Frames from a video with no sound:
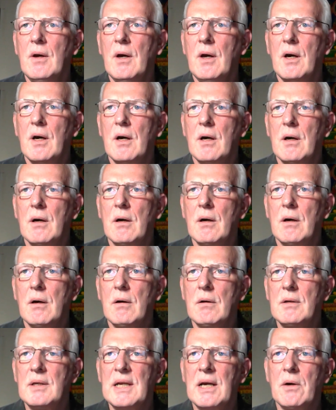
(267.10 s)

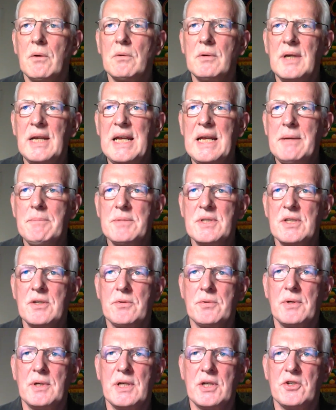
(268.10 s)
Now, names and
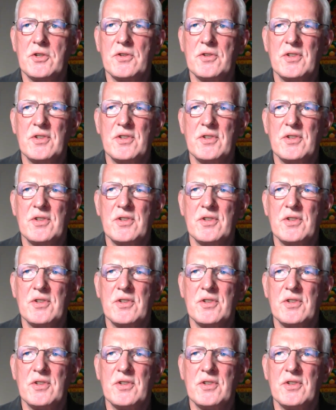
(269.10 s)
traditions.